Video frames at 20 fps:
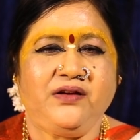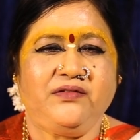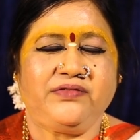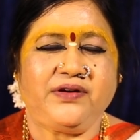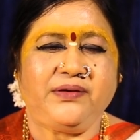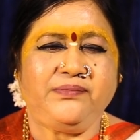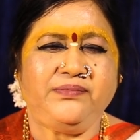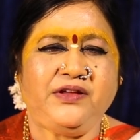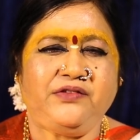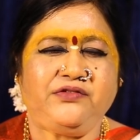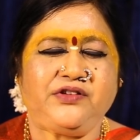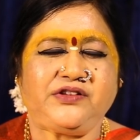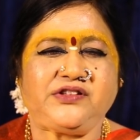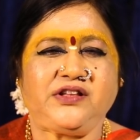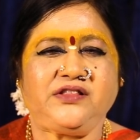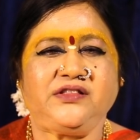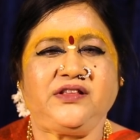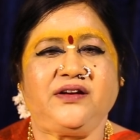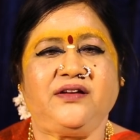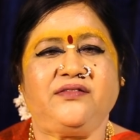From the
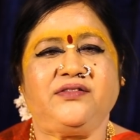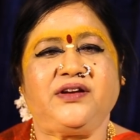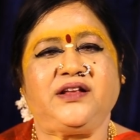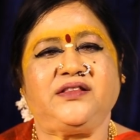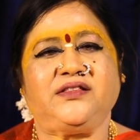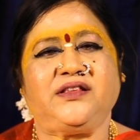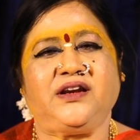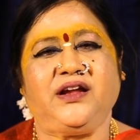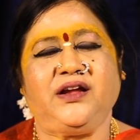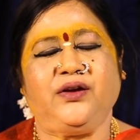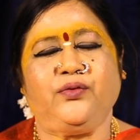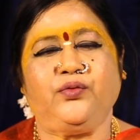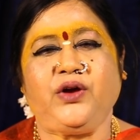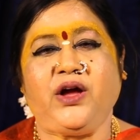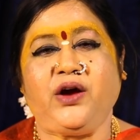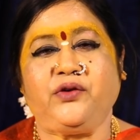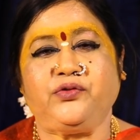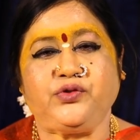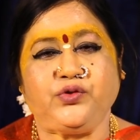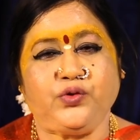Vasanta Navaratri, we
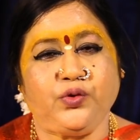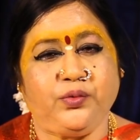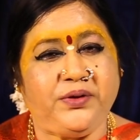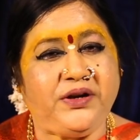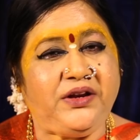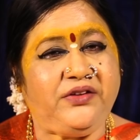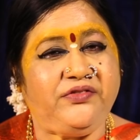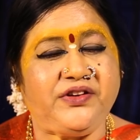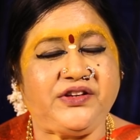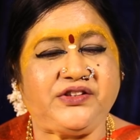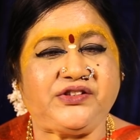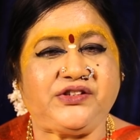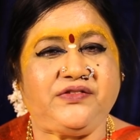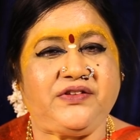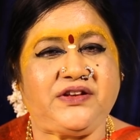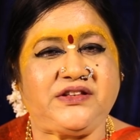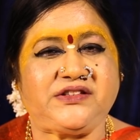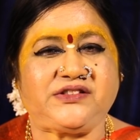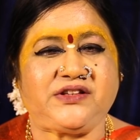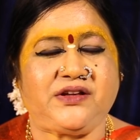have so many
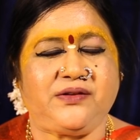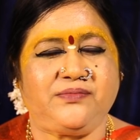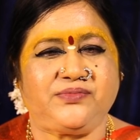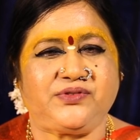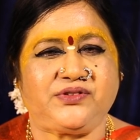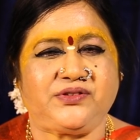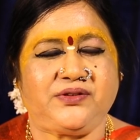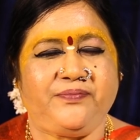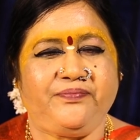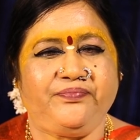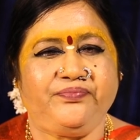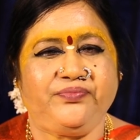festivals comes.